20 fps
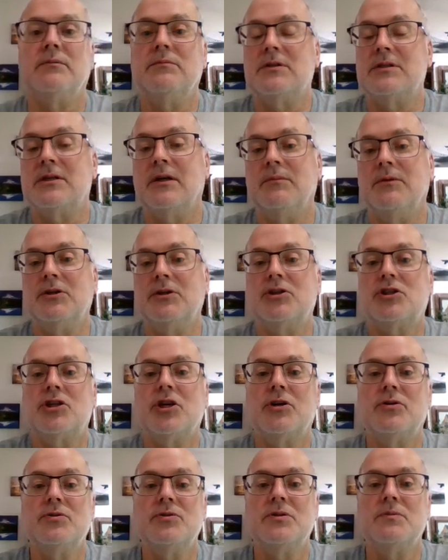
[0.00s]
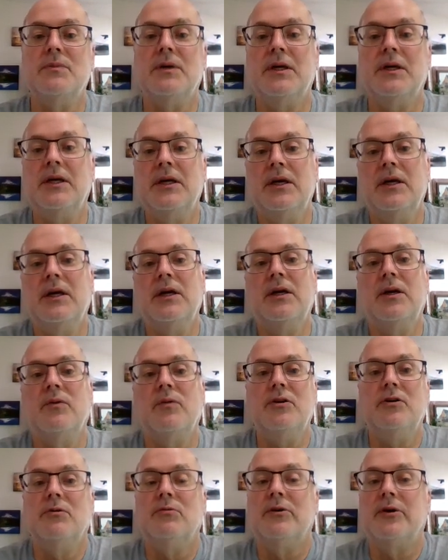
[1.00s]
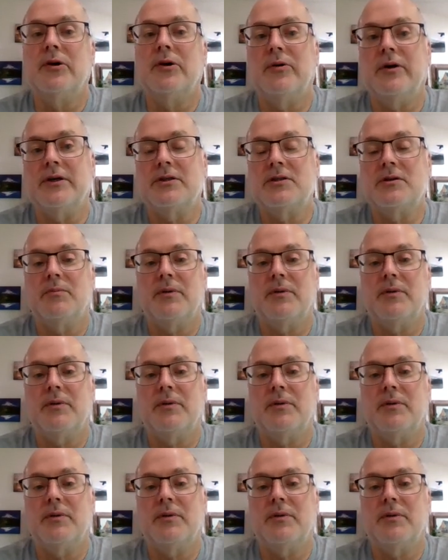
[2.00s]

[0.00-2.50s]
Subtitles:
Summit shows me when you request